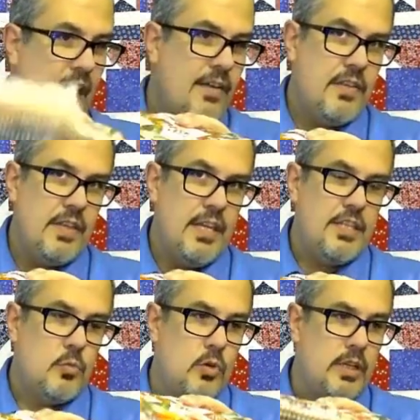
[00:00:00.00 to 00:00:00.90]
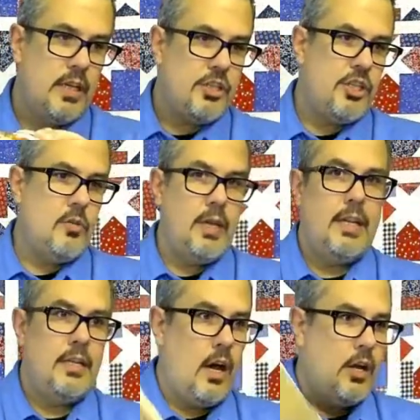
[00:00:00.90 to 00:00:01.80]
5 of these will get you
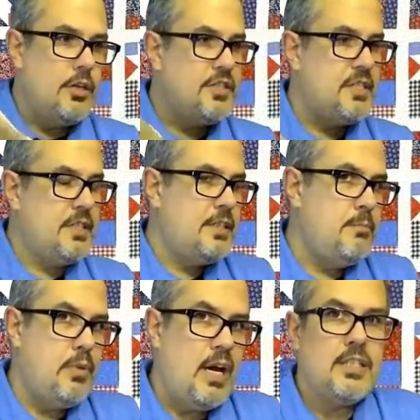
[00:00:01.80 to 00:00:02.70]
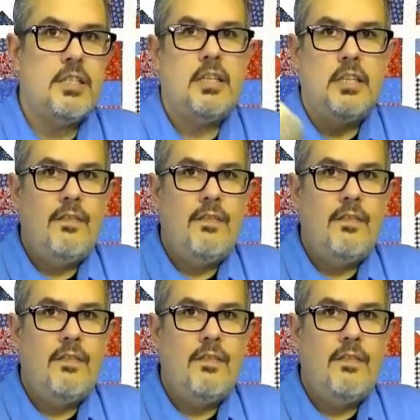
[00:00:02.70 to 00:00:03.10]
in under 60 bucks,